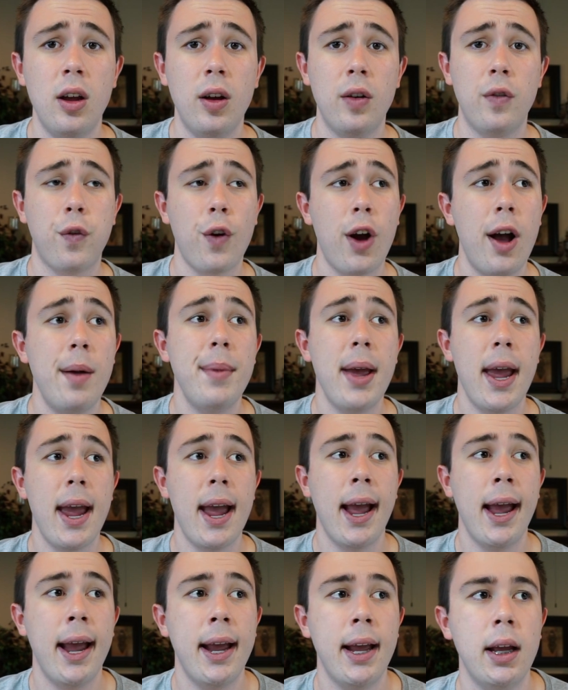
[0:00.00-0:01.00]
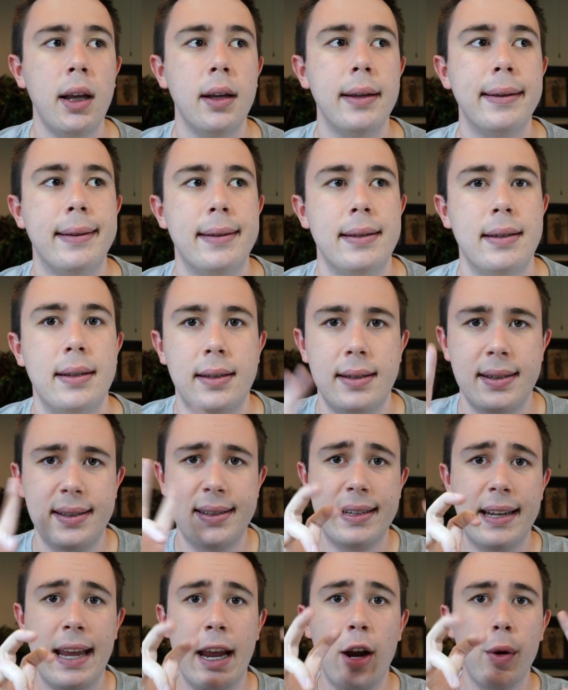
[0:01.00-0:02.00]
From a
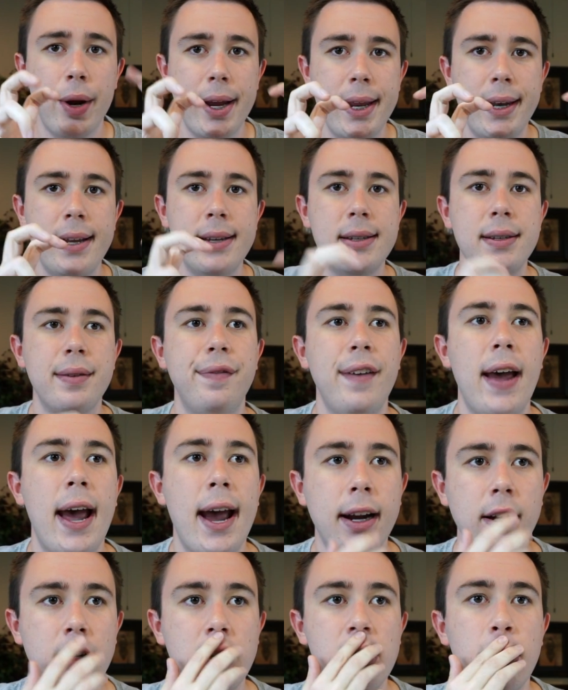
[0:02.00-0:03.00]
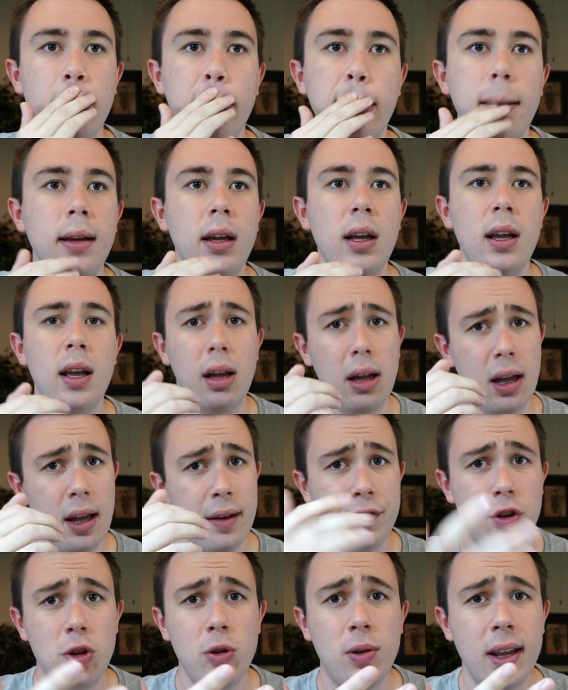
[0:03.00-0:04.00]
scariness factor,
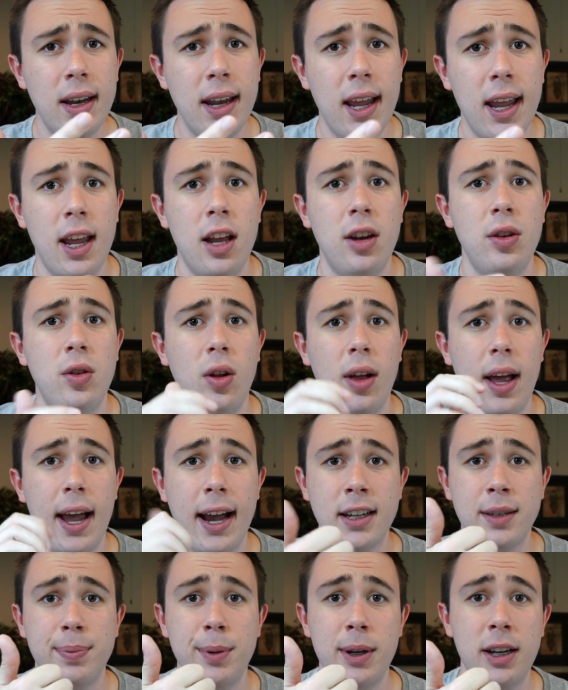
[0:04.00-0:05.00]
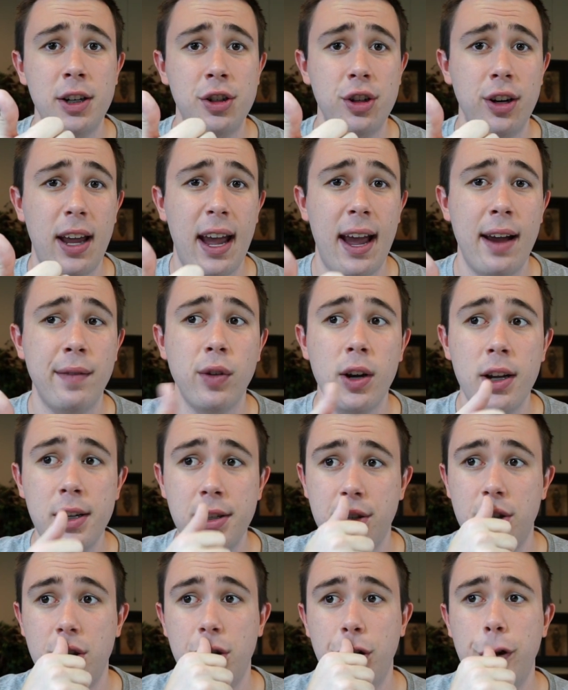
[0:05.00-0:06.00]
if you can handle Expedition
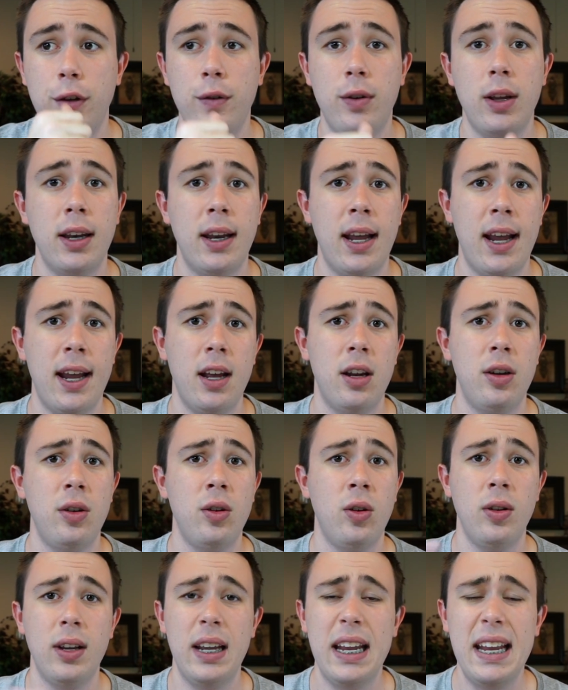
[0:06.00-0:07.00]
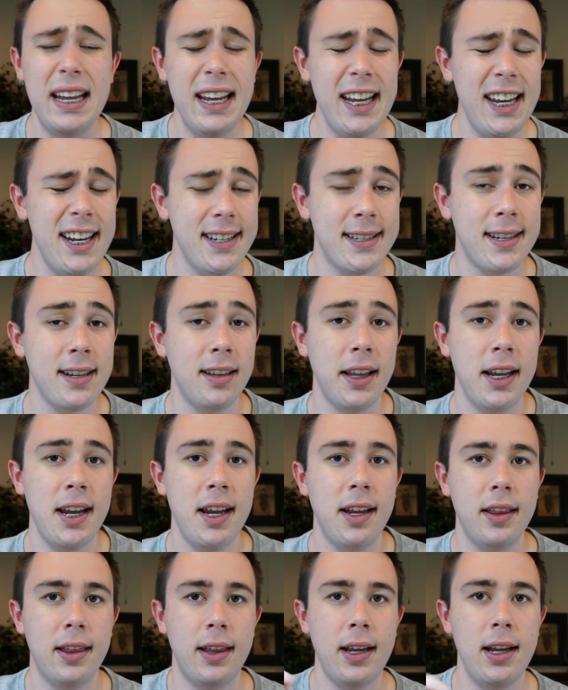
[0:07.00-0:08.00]
Everest, you can handle
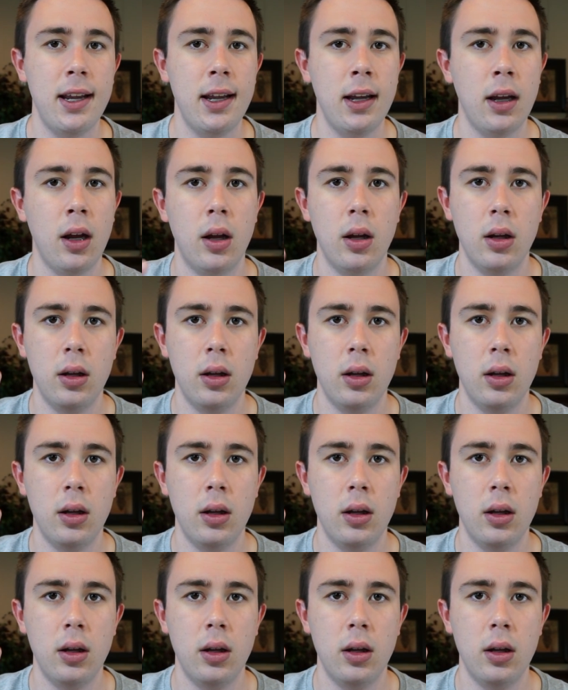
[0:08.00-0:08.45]
easily the